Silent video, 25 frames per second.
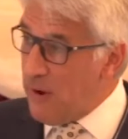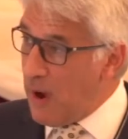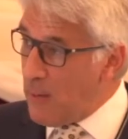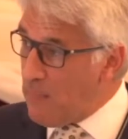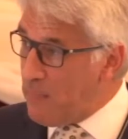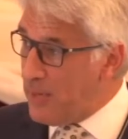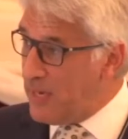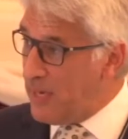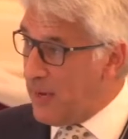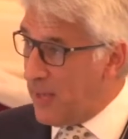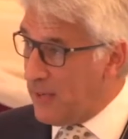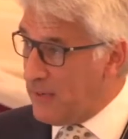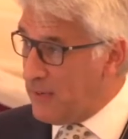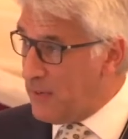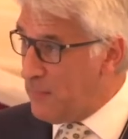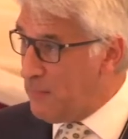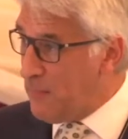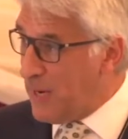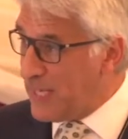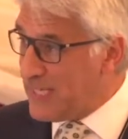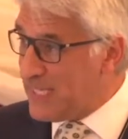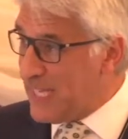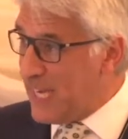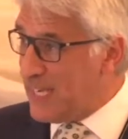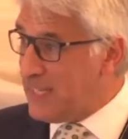up in London,
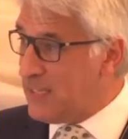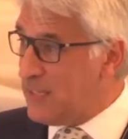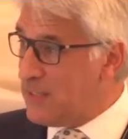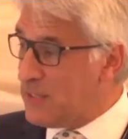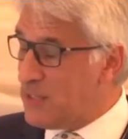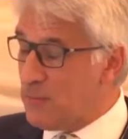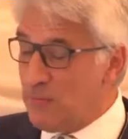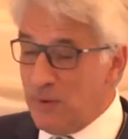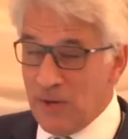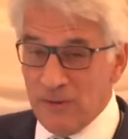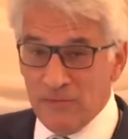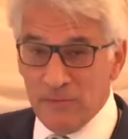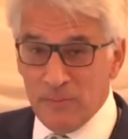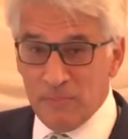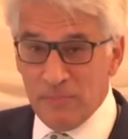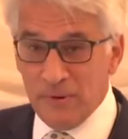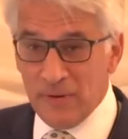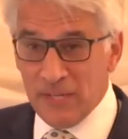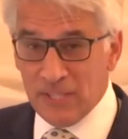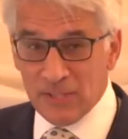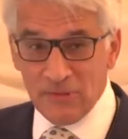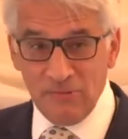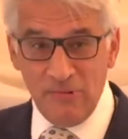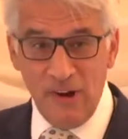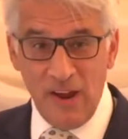my dad used to work for
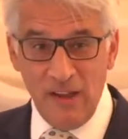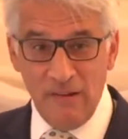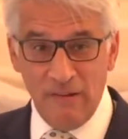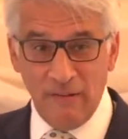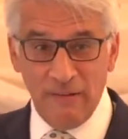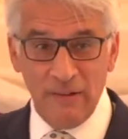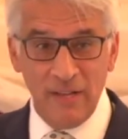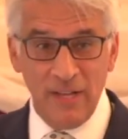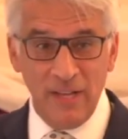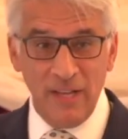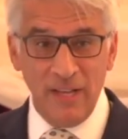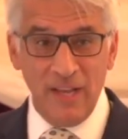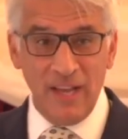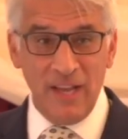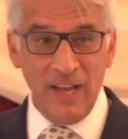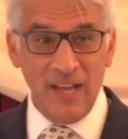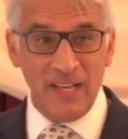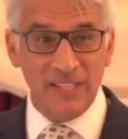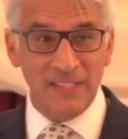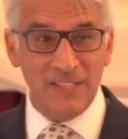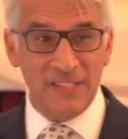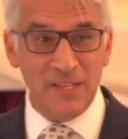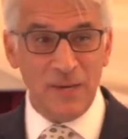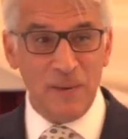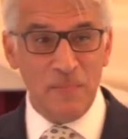British Rail,
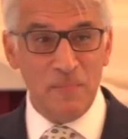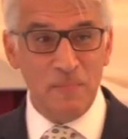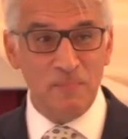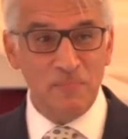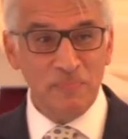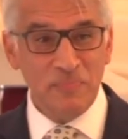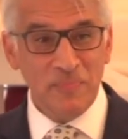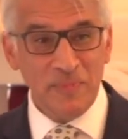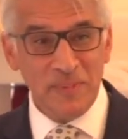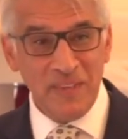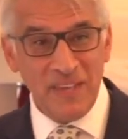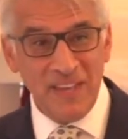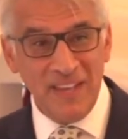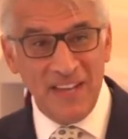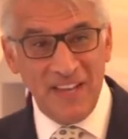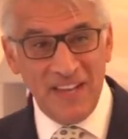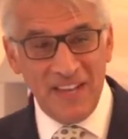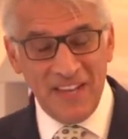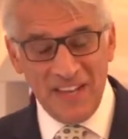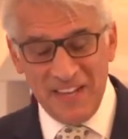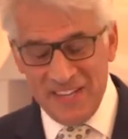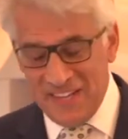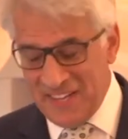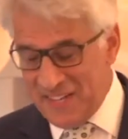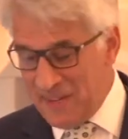and
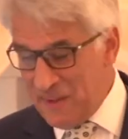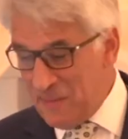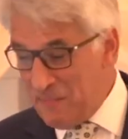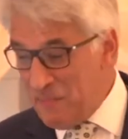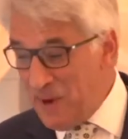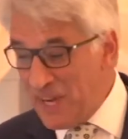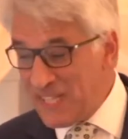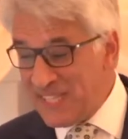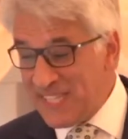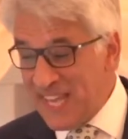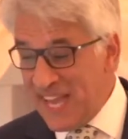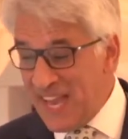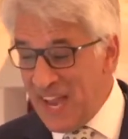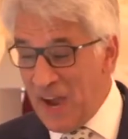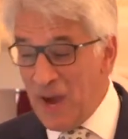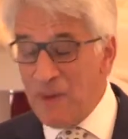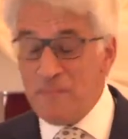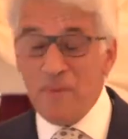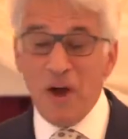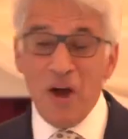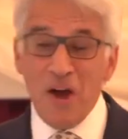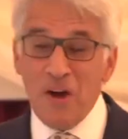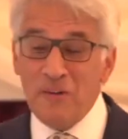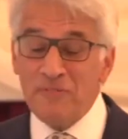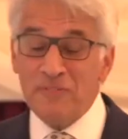my dad, I'm
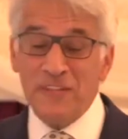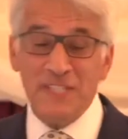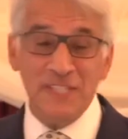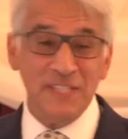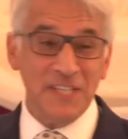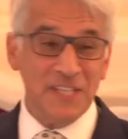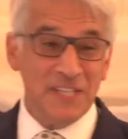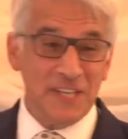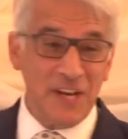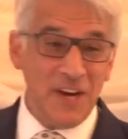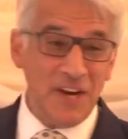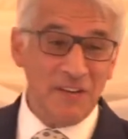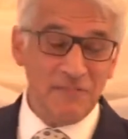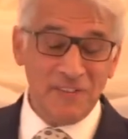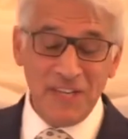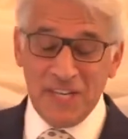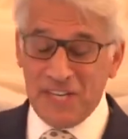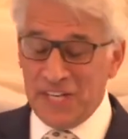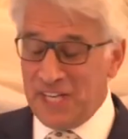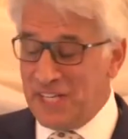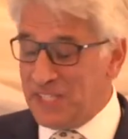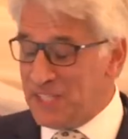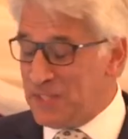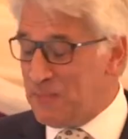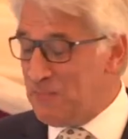half Indian, half
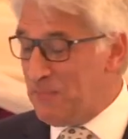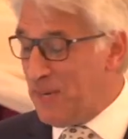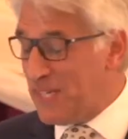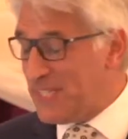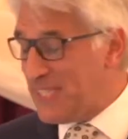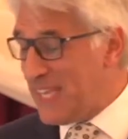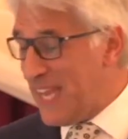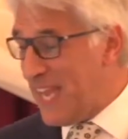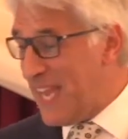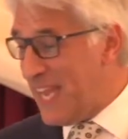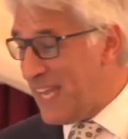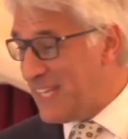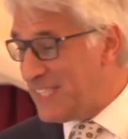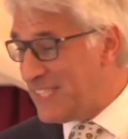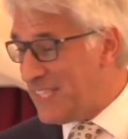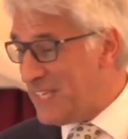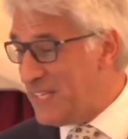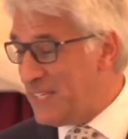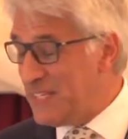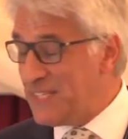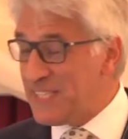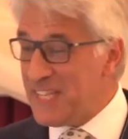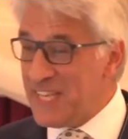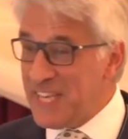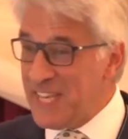English, and my dad
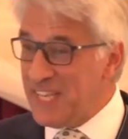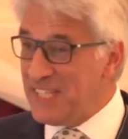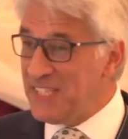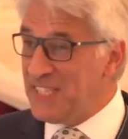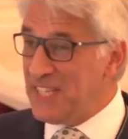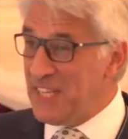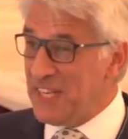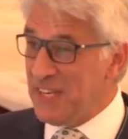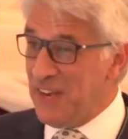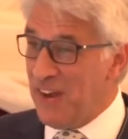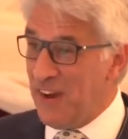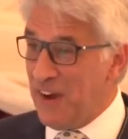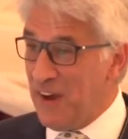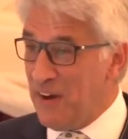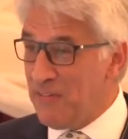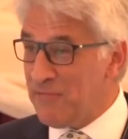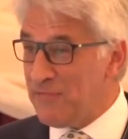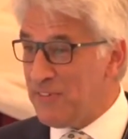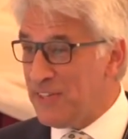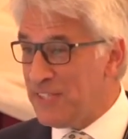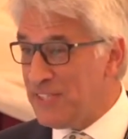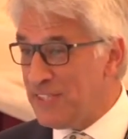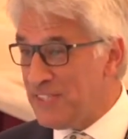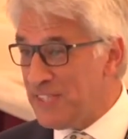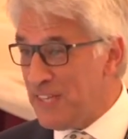is the Indian half,
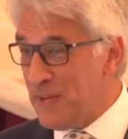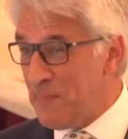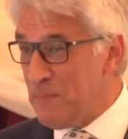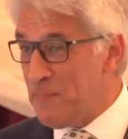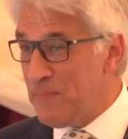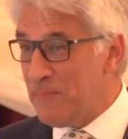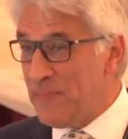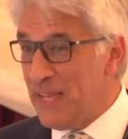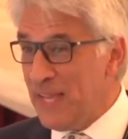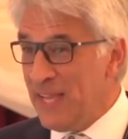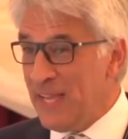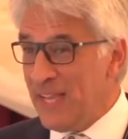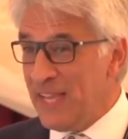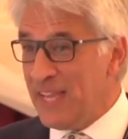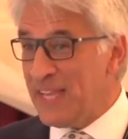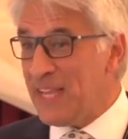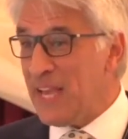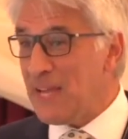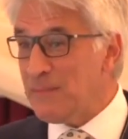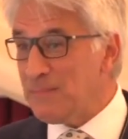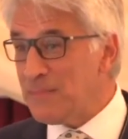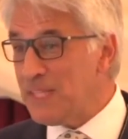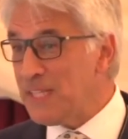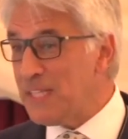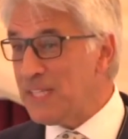and he
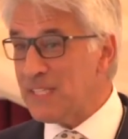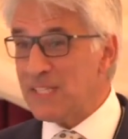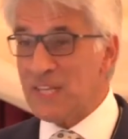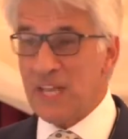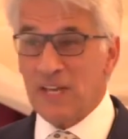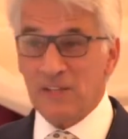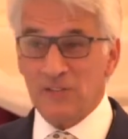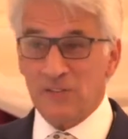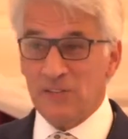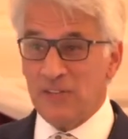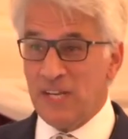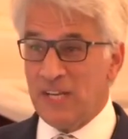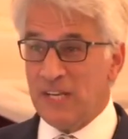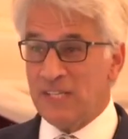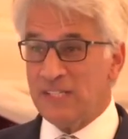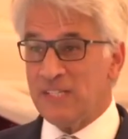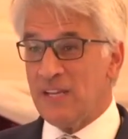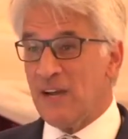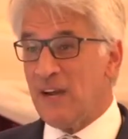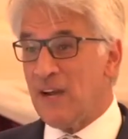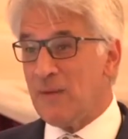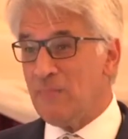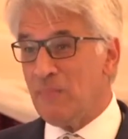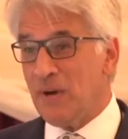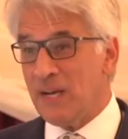came to this country at a
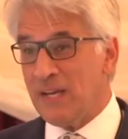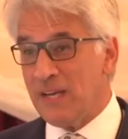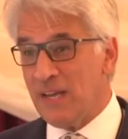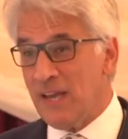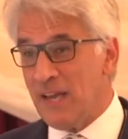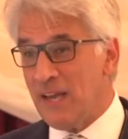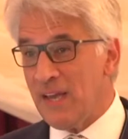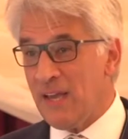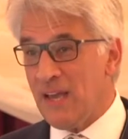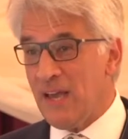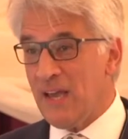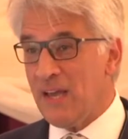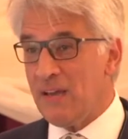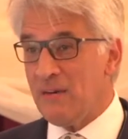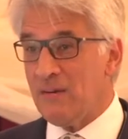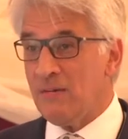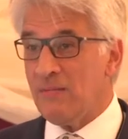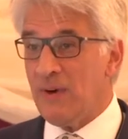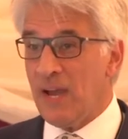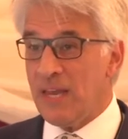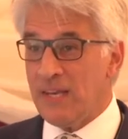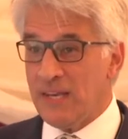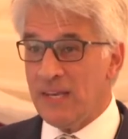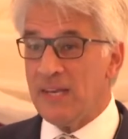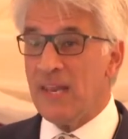time
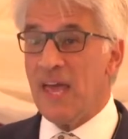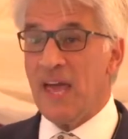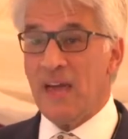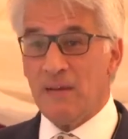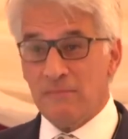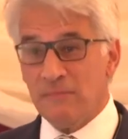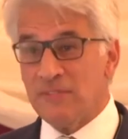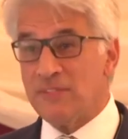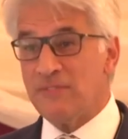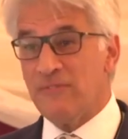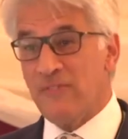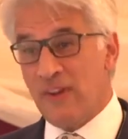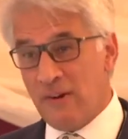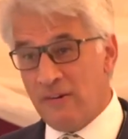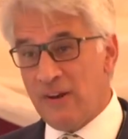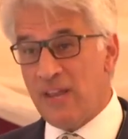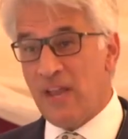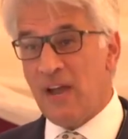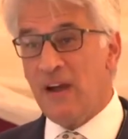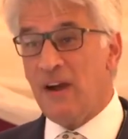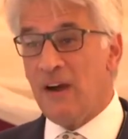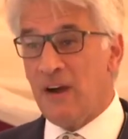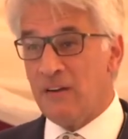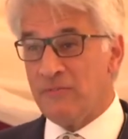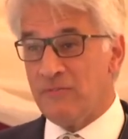when that was very
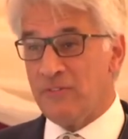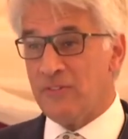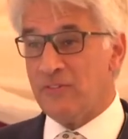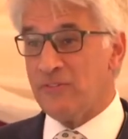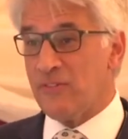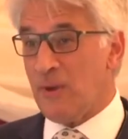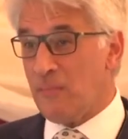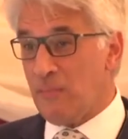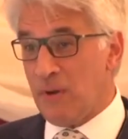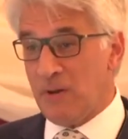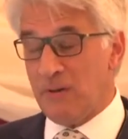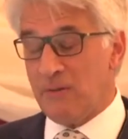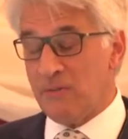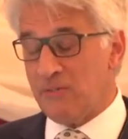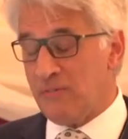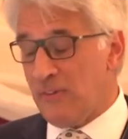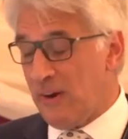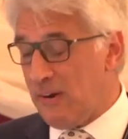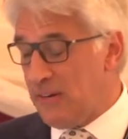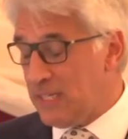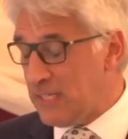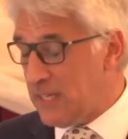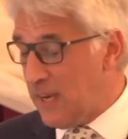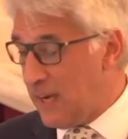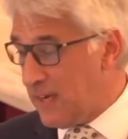hard for someone who was
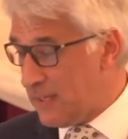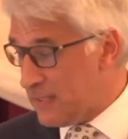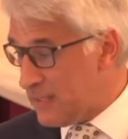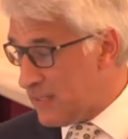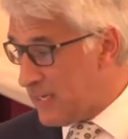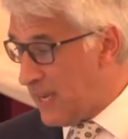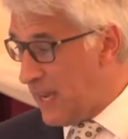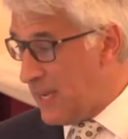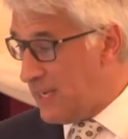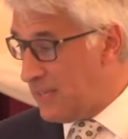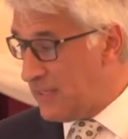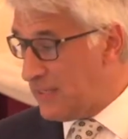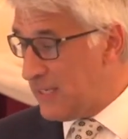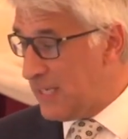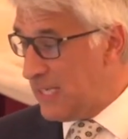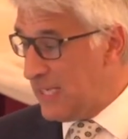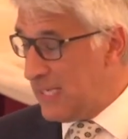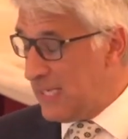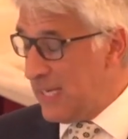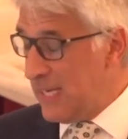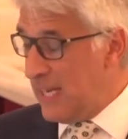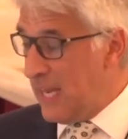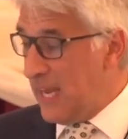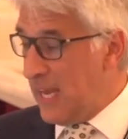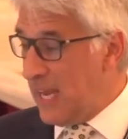very dark-skinned.
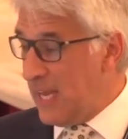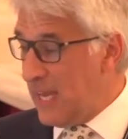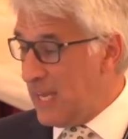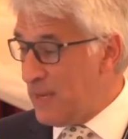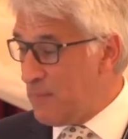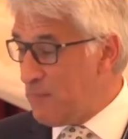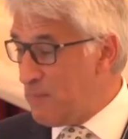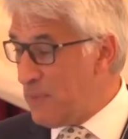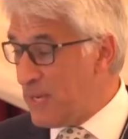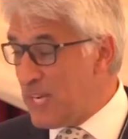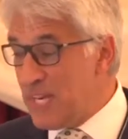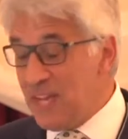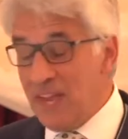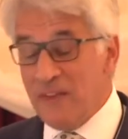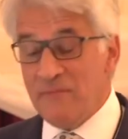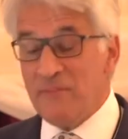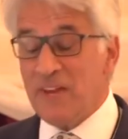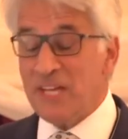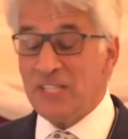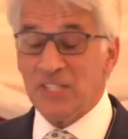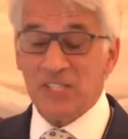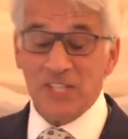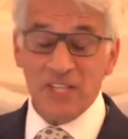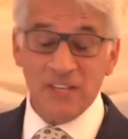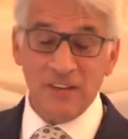But he
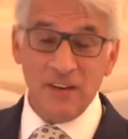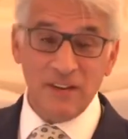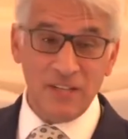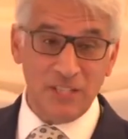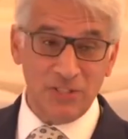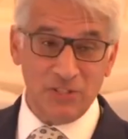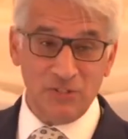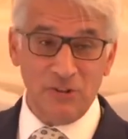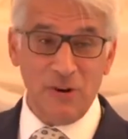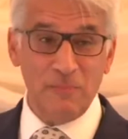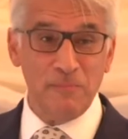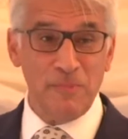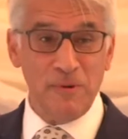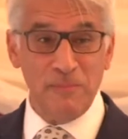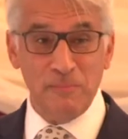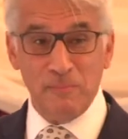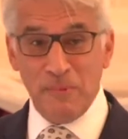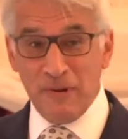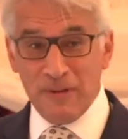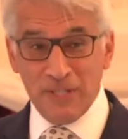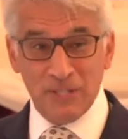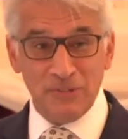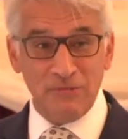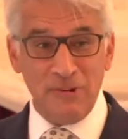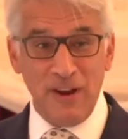eventually got a job with
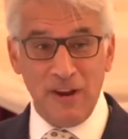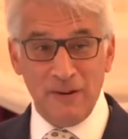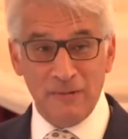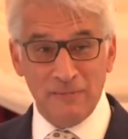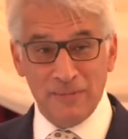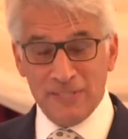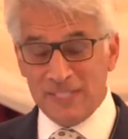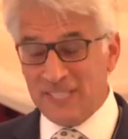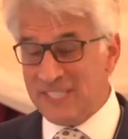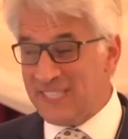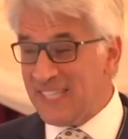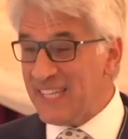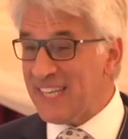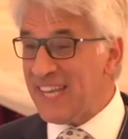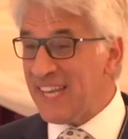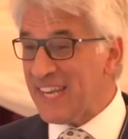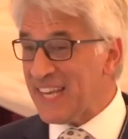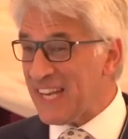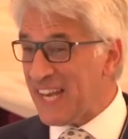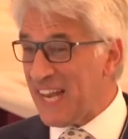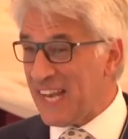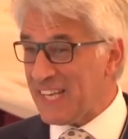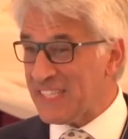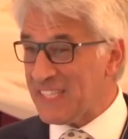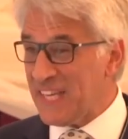British Rail. He was a ticket
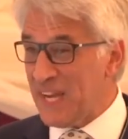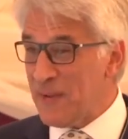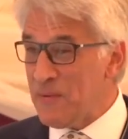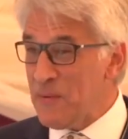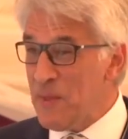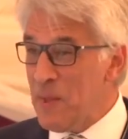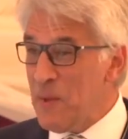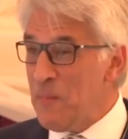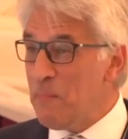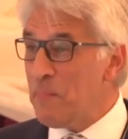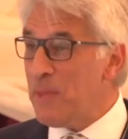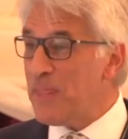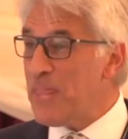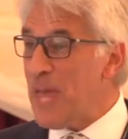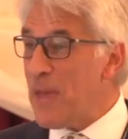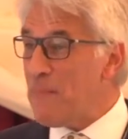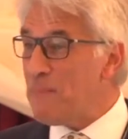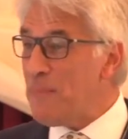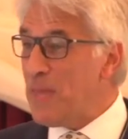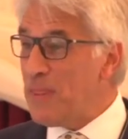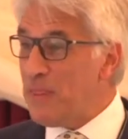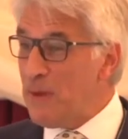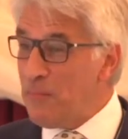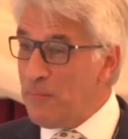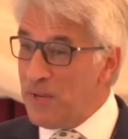collector, but that
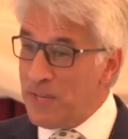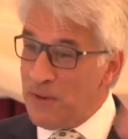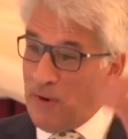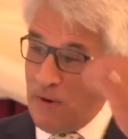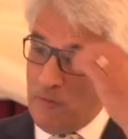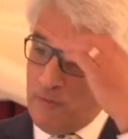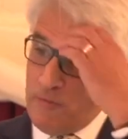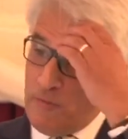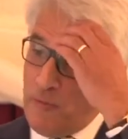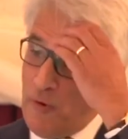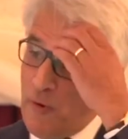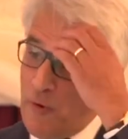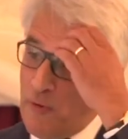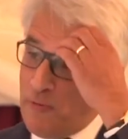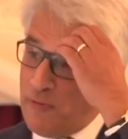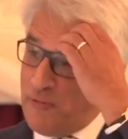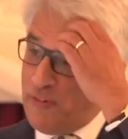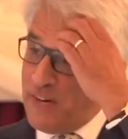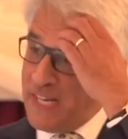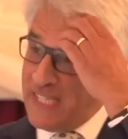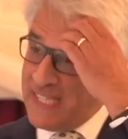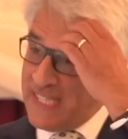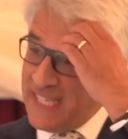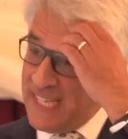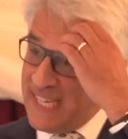meant that we got 4
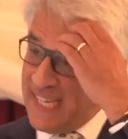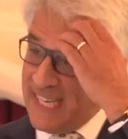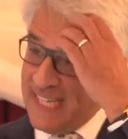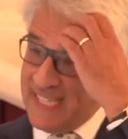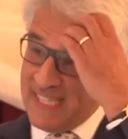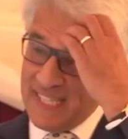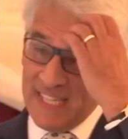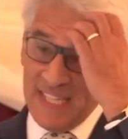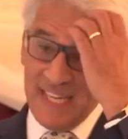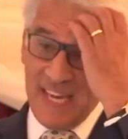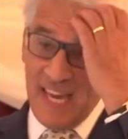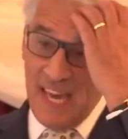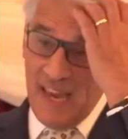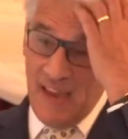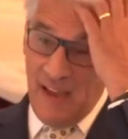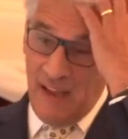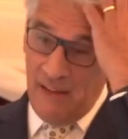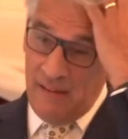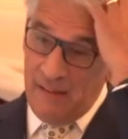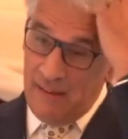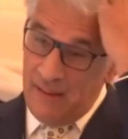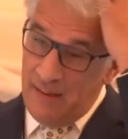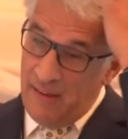free tickets a year.